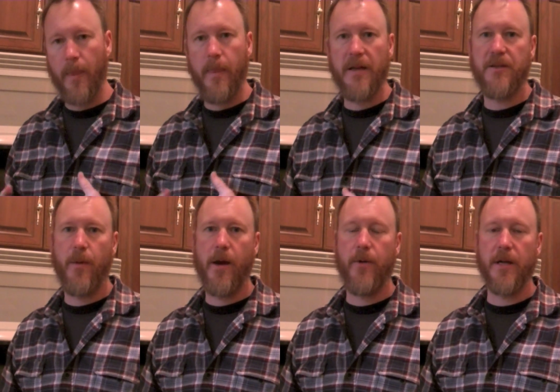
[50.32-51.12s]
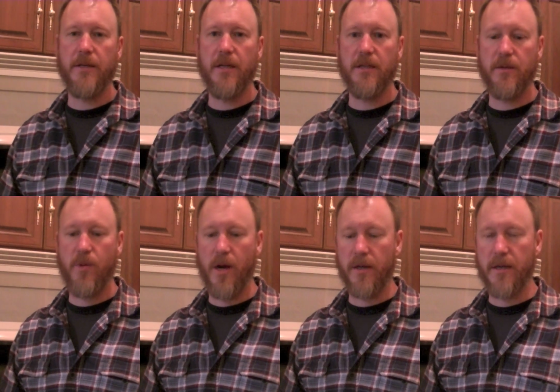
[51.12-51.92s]
That's the way I want to test this
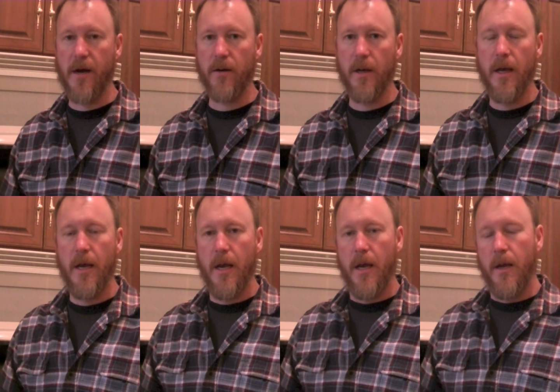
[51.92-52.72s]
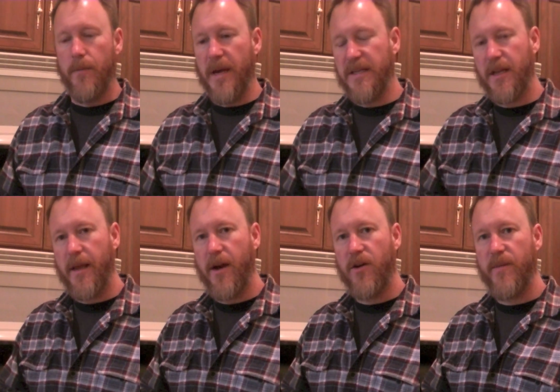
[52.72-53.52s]
product out.
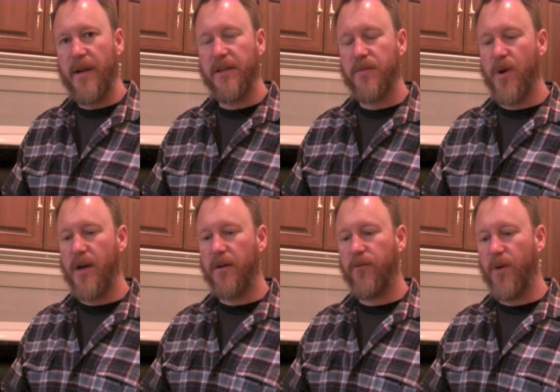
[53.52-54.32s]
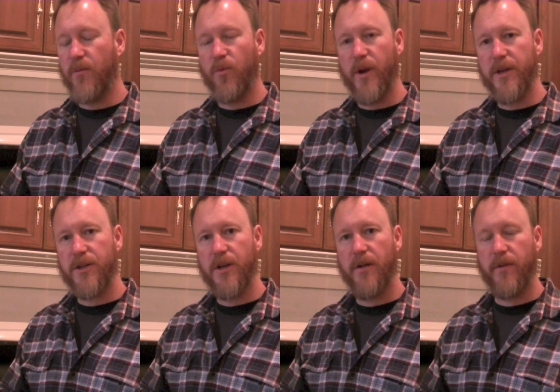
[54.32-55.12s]
Basically, I heard about this product from
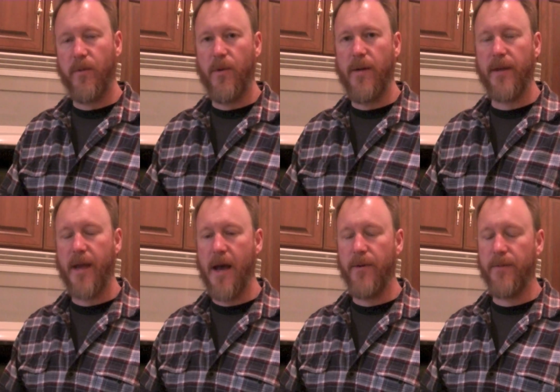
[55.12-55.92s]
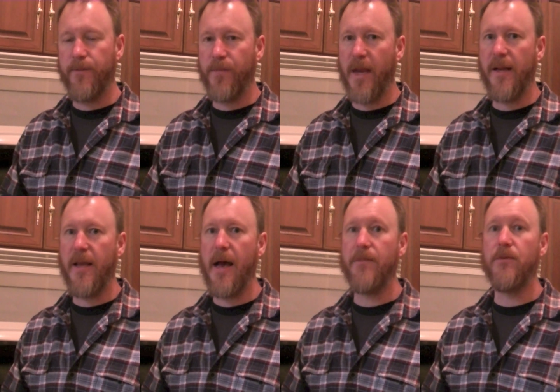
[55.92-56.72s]
Rich from Around the Cabin, and
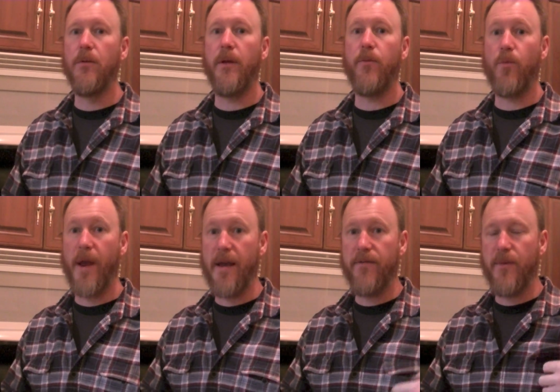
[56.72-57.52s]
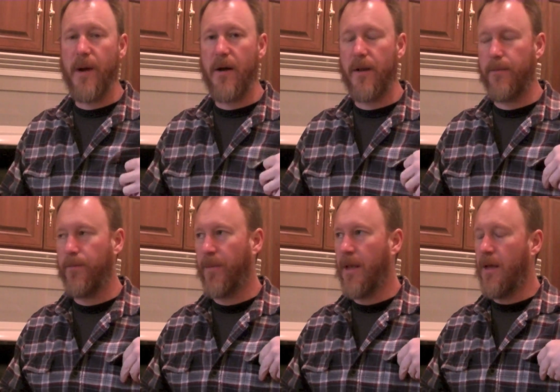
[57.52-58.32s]
he absolutely raved about it.
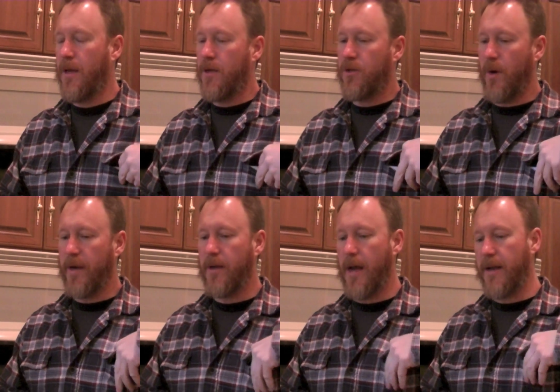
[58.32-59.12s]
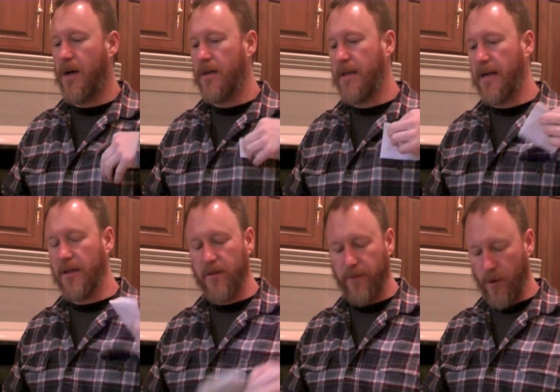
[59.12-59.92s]
So I
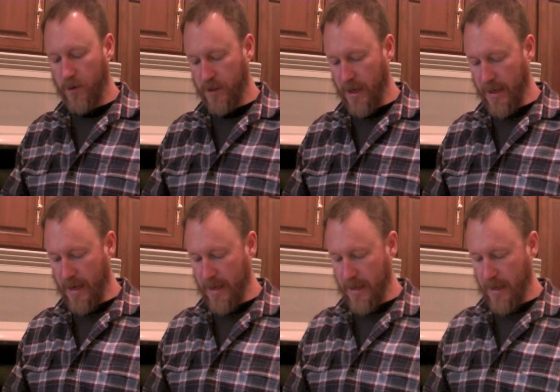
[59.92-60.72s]
contacted the folks, and I got